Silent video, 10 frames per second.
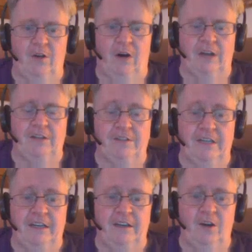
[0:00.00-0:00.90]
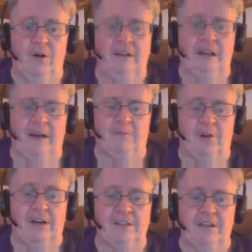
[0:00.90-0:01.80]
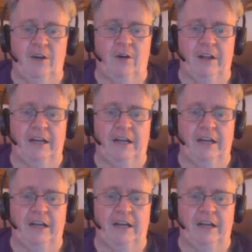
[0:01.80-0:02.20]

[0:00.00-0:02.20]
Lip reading: "Go on," you say. "Go on," like I'm British. "Go on,